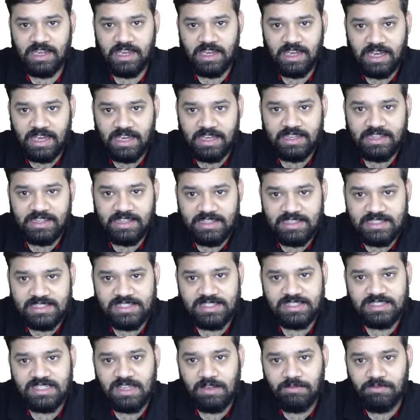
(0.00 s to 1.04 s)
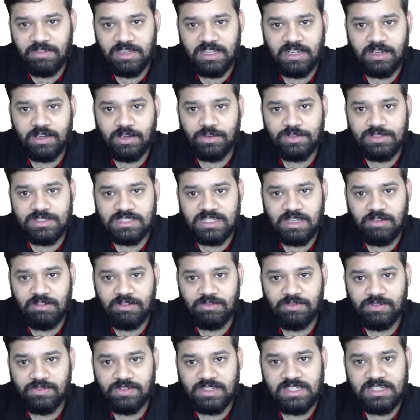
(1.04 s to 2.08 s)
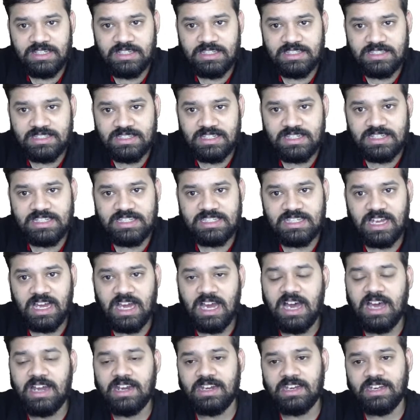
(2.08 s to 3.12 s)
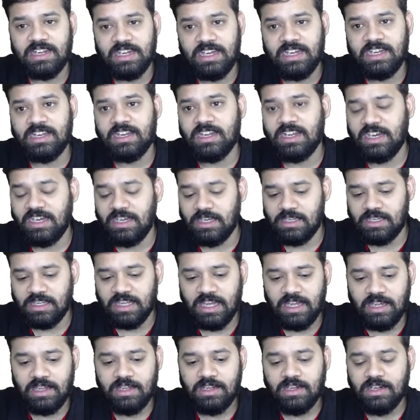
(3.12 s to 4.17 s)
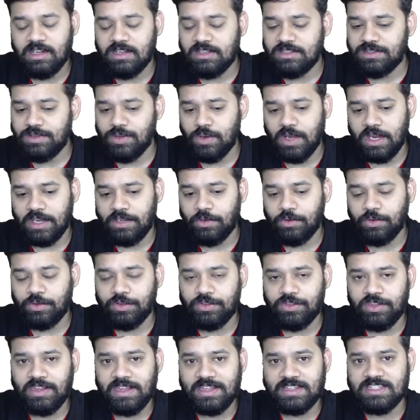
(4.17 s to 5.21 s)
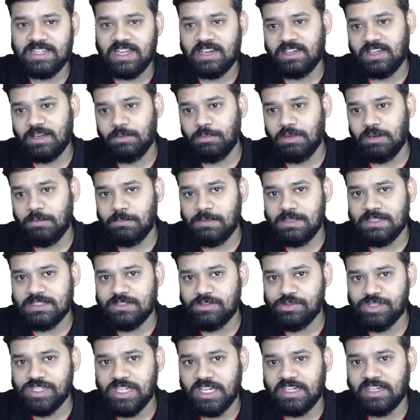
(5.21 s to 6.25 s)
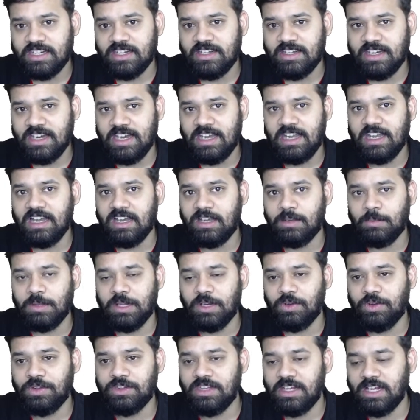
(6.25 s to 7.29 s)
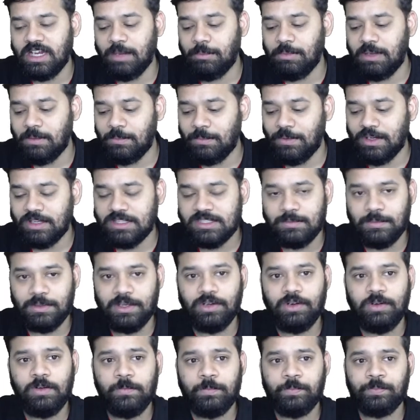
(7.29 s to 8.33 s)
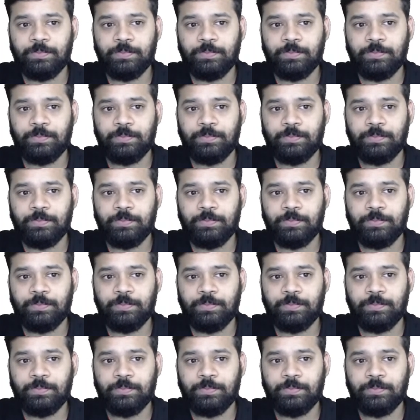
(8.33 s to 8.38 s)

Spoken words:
I guess somewhere around 758 districts are in India. So I don't know the exact number. Please do check it and let me know in the comment box below.